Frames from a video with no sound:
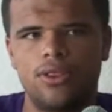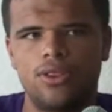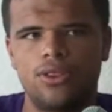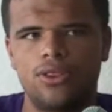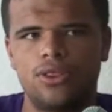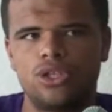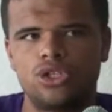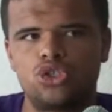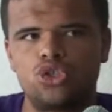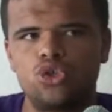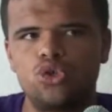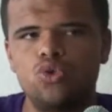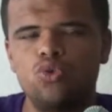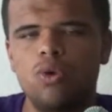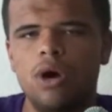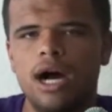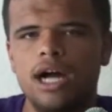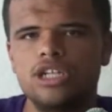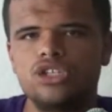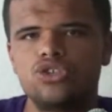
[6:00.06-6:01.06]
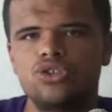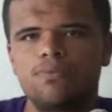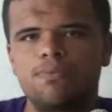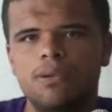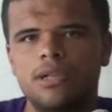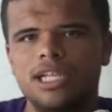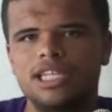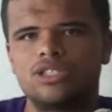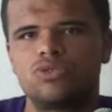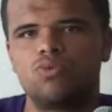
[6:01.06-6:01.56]
The
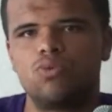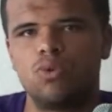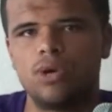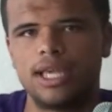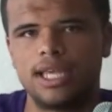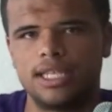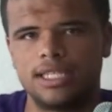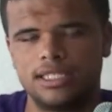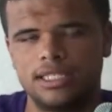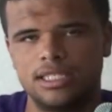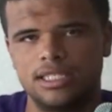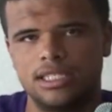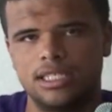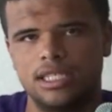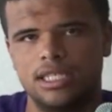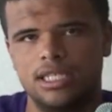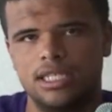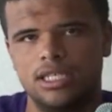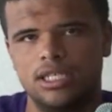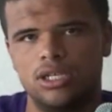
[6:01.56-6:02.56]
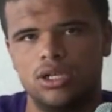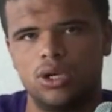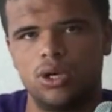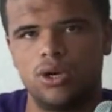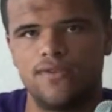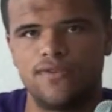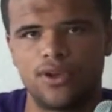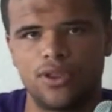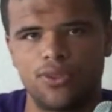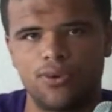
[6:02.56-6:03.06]
200-plus wins over